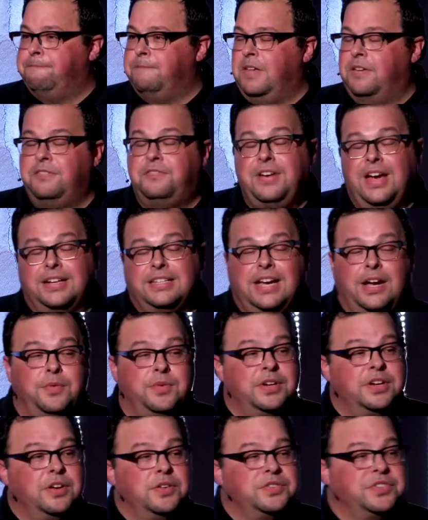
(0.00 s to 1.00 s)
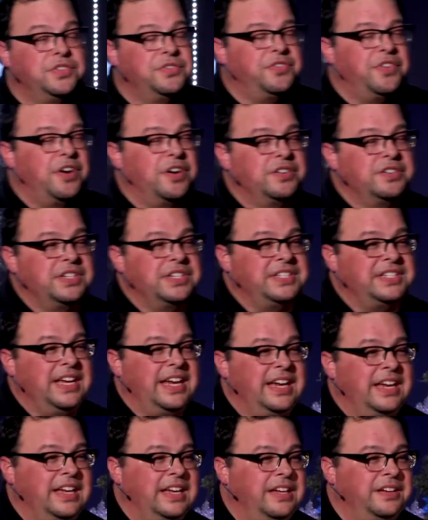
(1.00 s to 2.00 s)
In fact, I would go so far as to
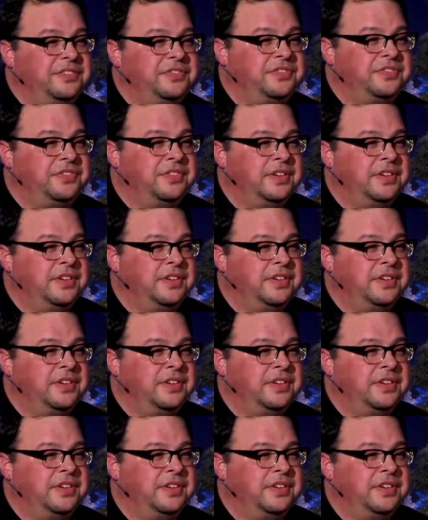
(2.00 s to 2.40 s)
say if